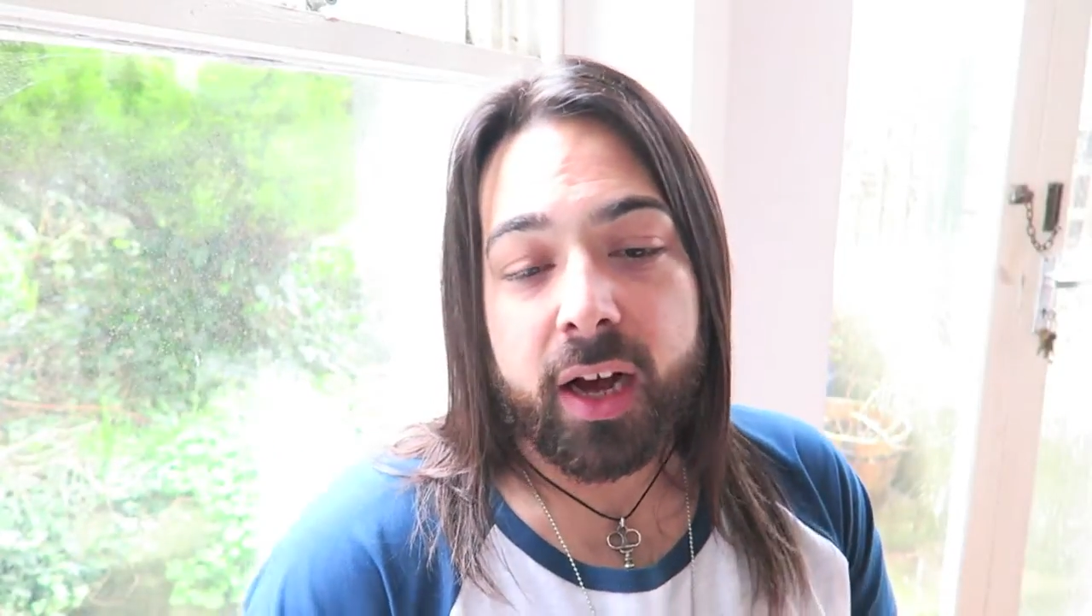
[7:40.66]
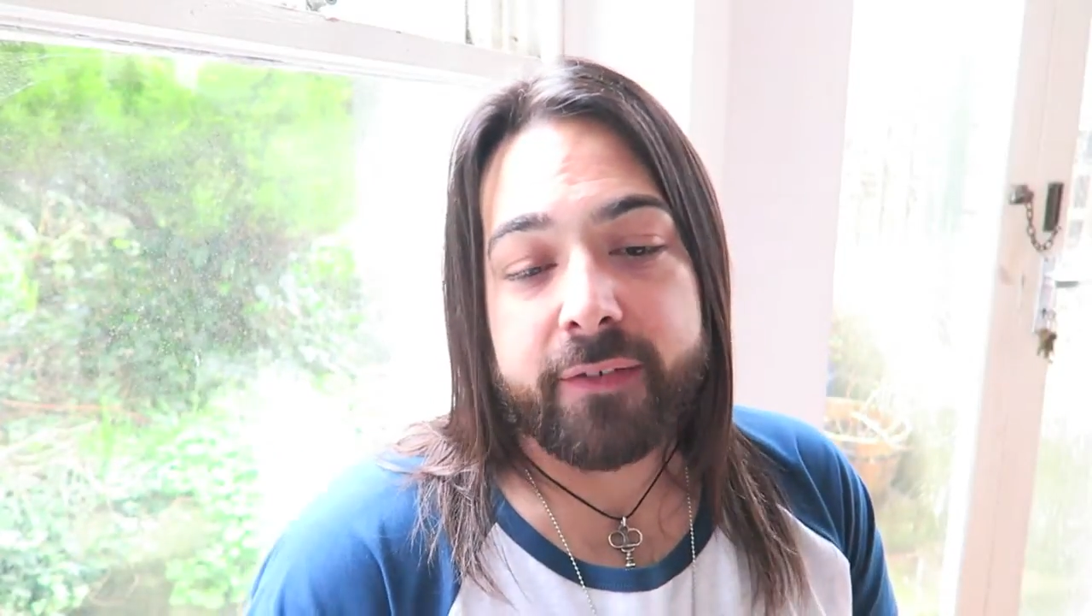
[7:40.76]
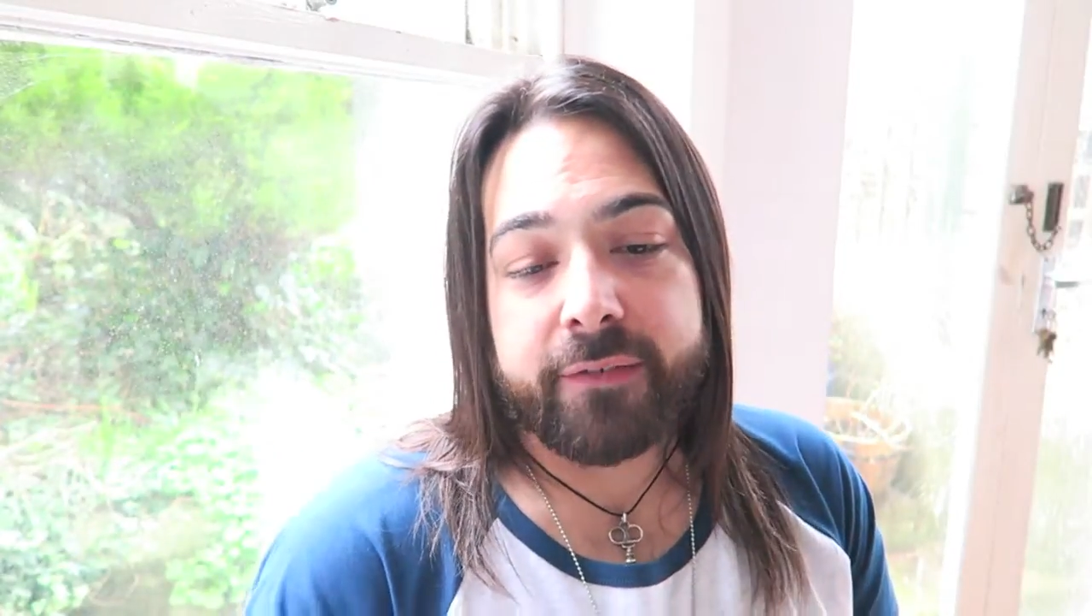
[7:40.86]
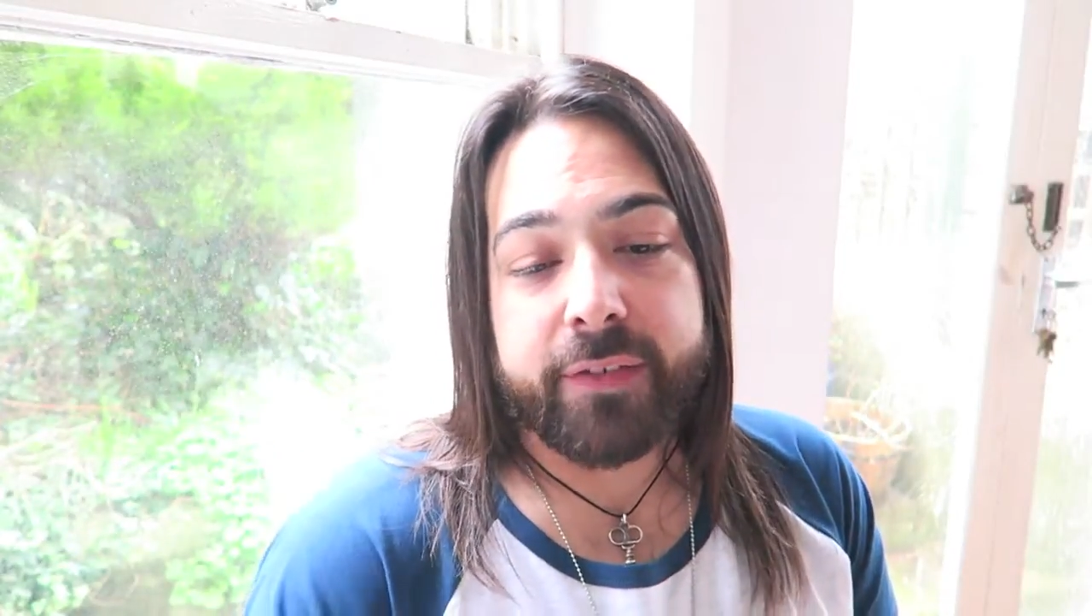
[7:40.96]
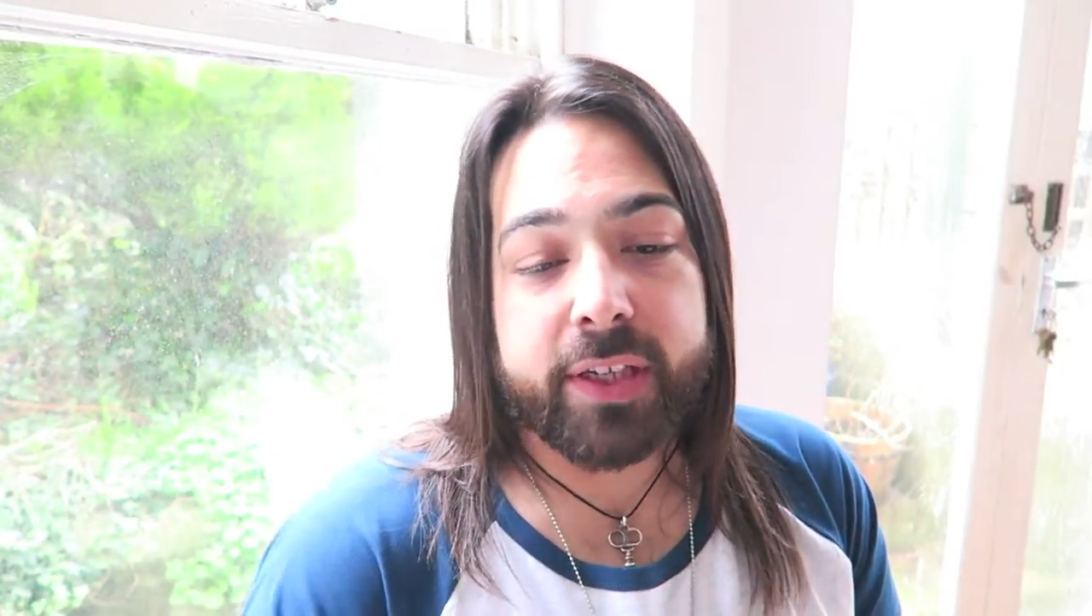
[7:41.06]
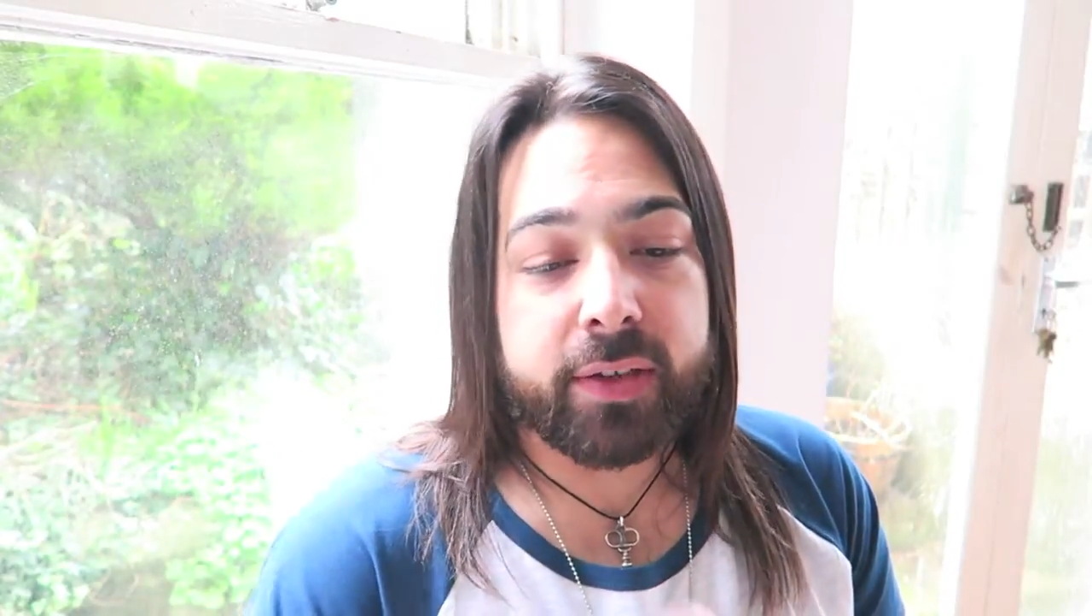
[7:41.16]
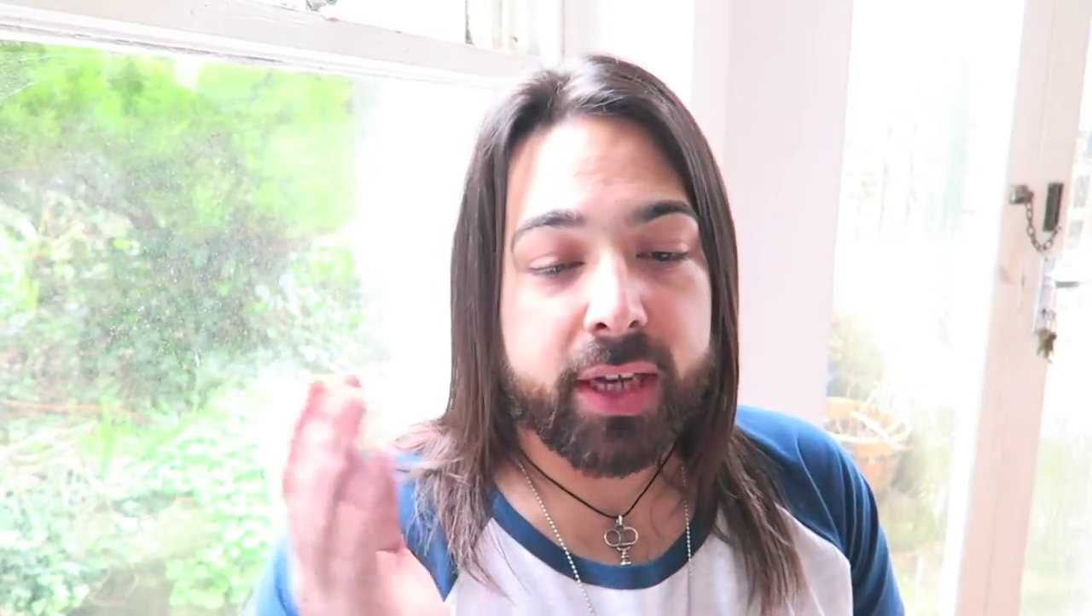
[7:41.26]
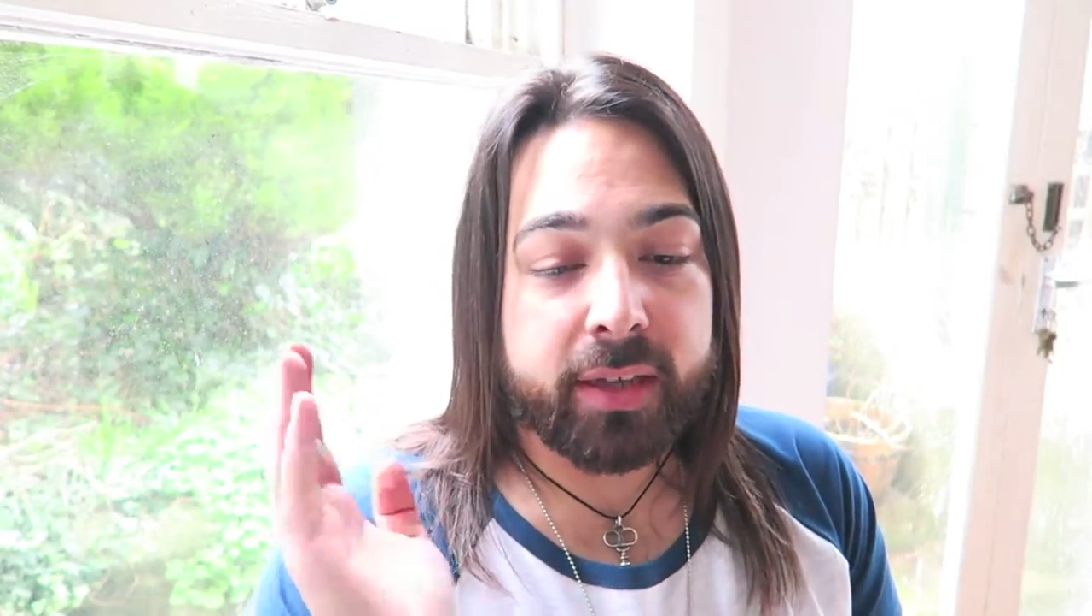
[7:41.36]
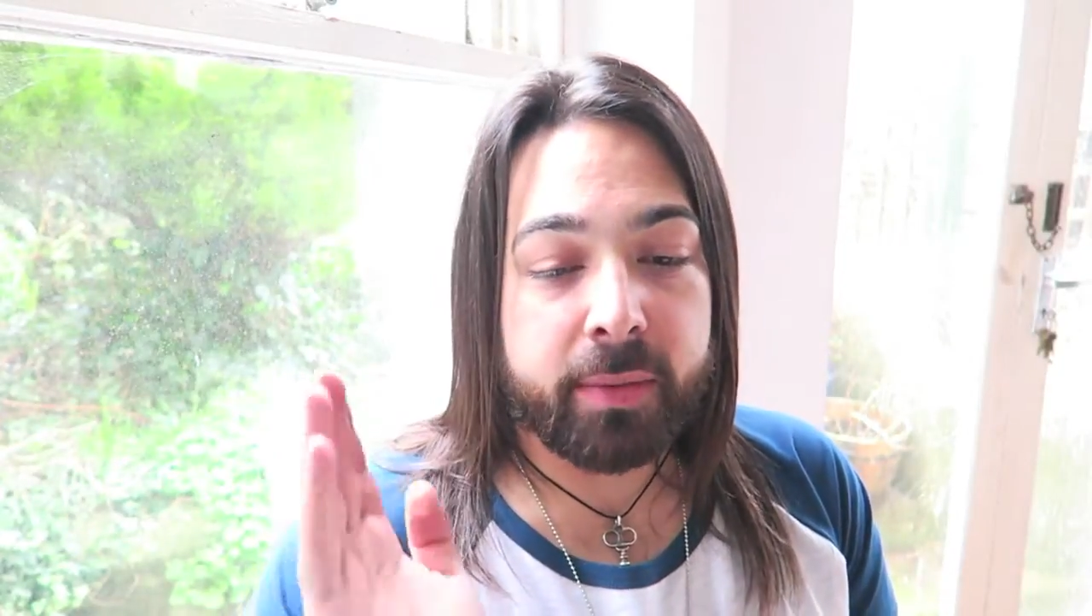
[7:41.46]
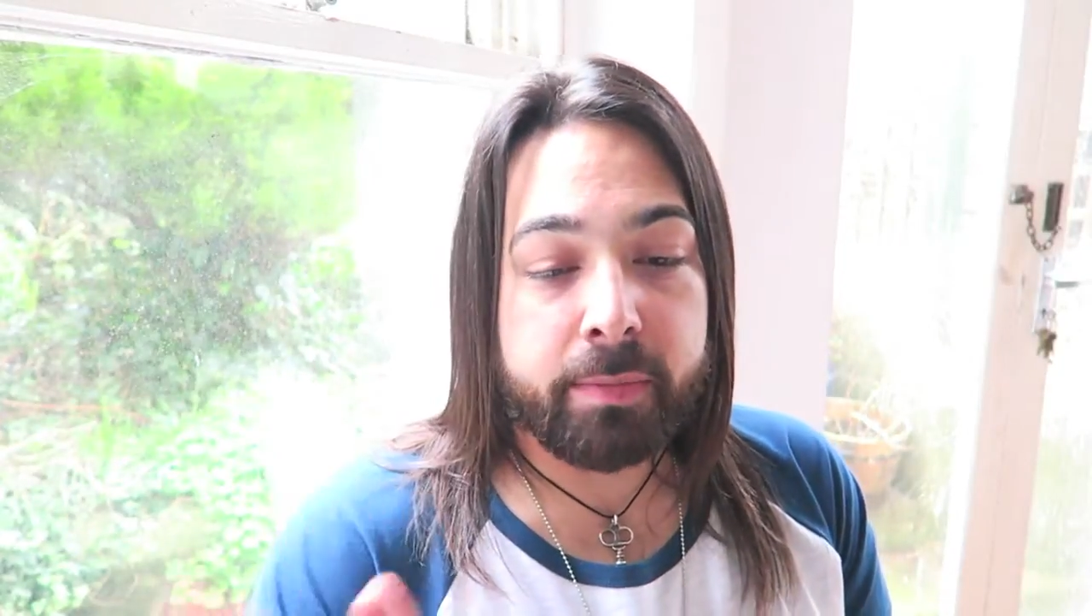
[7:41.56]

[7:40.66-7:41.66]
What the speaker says: I feel like the